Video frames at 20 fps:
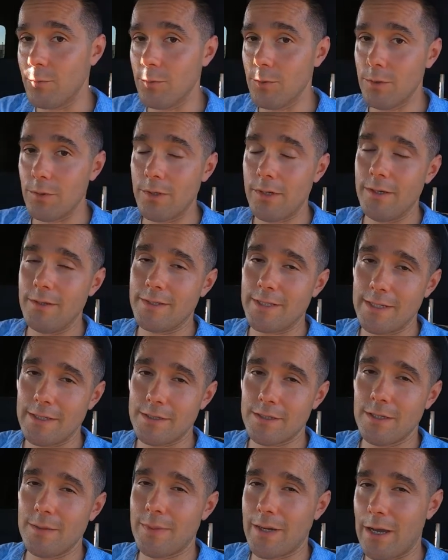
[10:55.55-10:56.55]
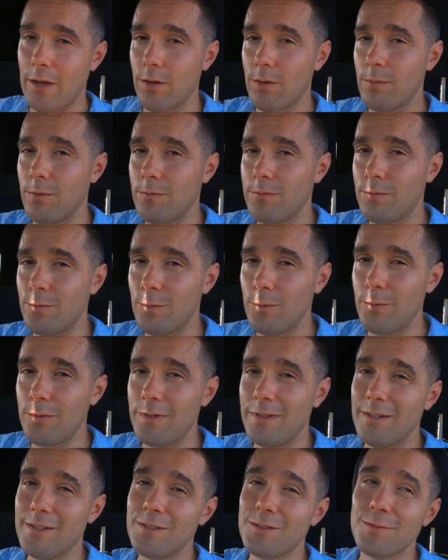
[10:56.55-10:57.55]
really tasty palatable food
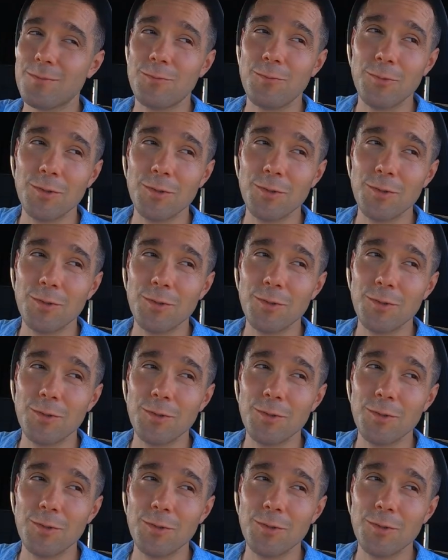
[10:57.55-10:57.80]
and it's